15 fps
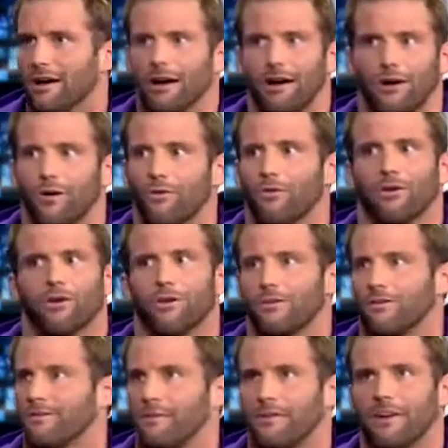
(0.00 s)

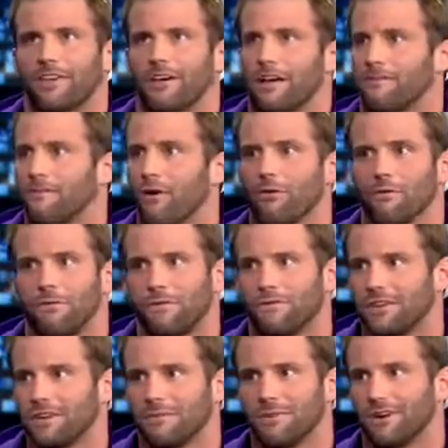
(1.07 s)
I think like over
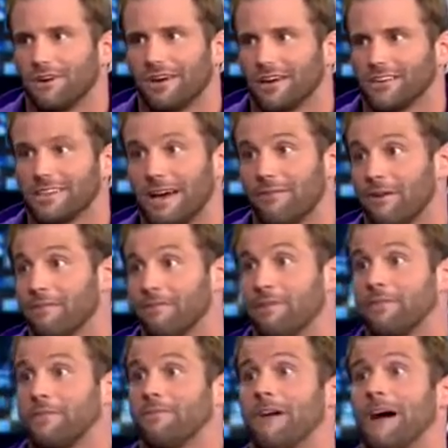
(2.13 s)
15 million, because I have like
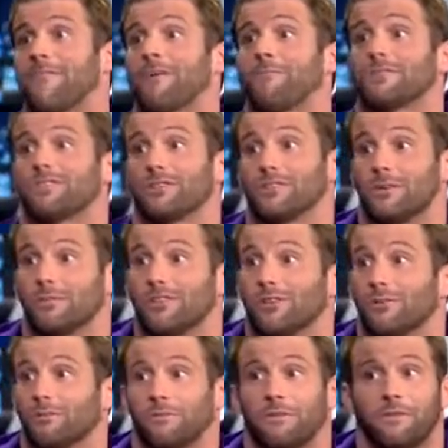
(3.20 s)
55 episodes I've been
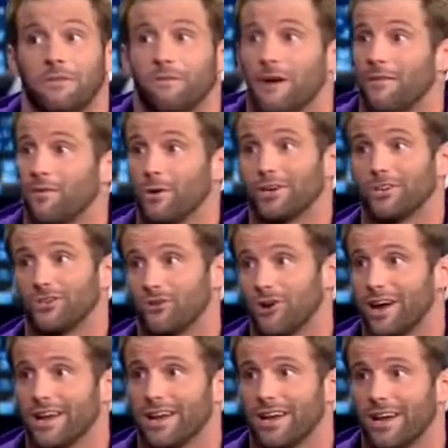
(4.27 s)
doing 55 weeks
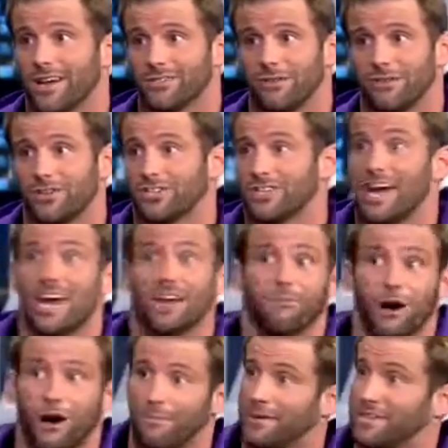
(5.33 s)
straight. So if you just add
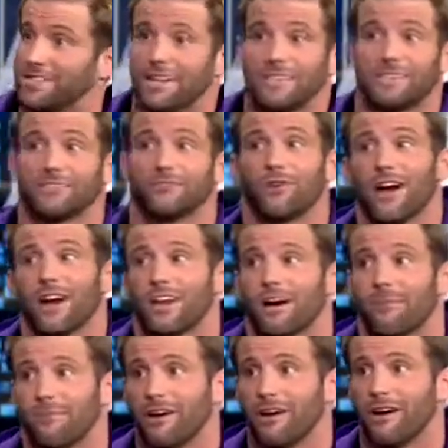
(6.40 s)
them up, it's racking
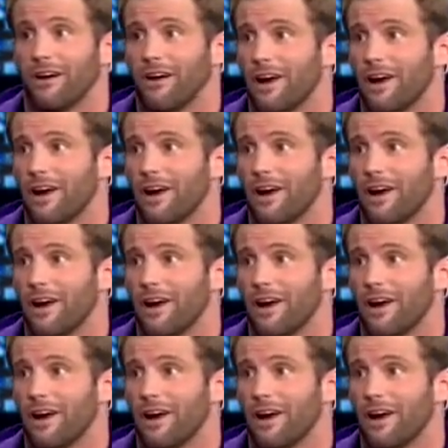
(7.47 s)
up there.